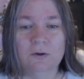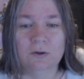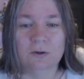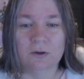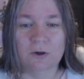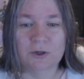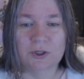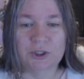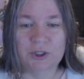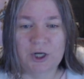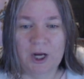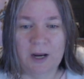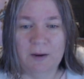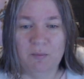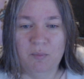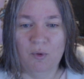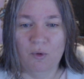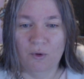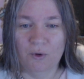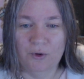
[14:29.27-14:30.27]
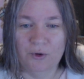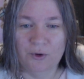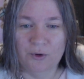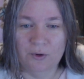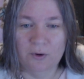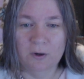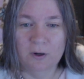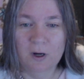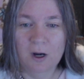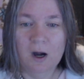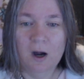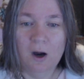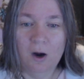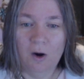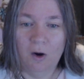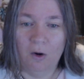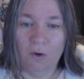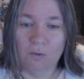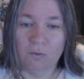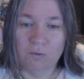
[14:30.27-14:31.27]
crochet border
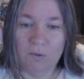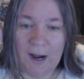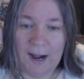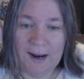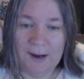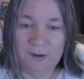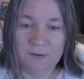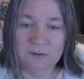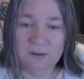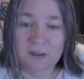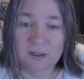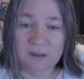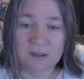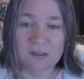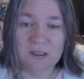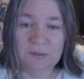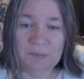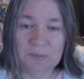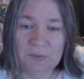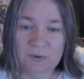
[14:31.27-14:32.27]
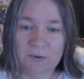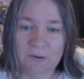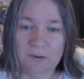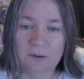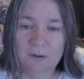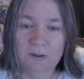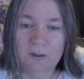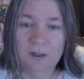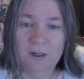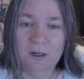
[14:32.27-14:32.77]
around the zipper,